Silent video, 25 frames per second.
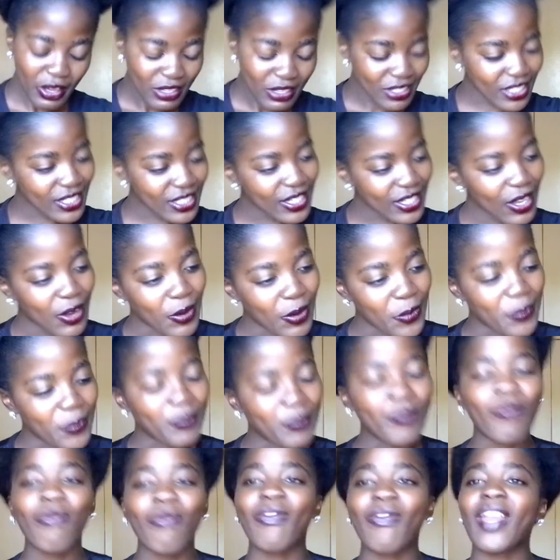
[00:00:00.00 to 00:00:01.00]
So
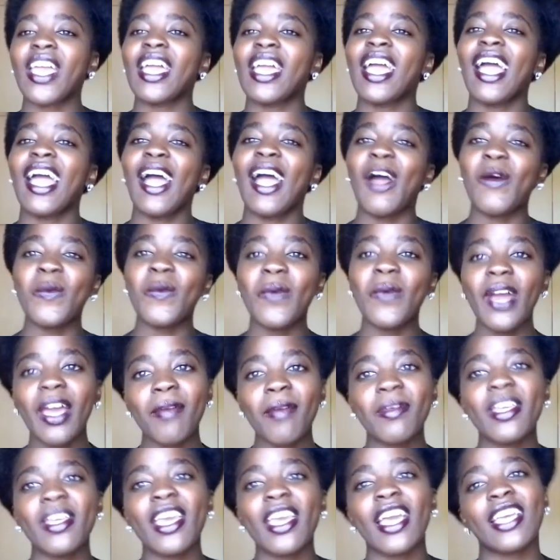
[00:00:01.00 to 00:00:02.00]
why
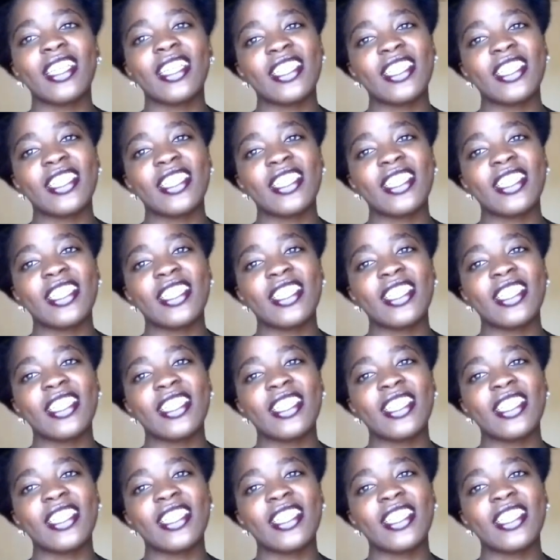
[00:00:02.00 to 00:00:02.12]
I'm here